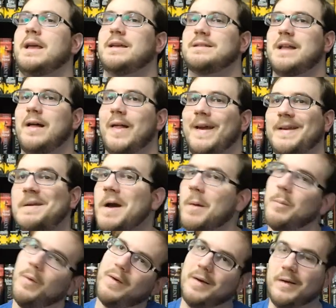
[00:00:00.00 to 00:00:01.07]
is now like,
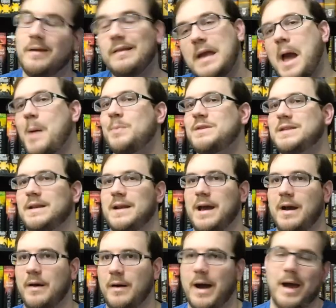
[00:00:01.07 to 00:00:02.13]
nope, we're going to do the opposite
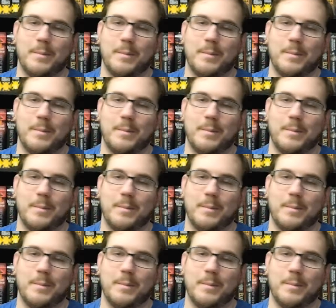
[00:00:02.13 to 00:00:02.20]
now.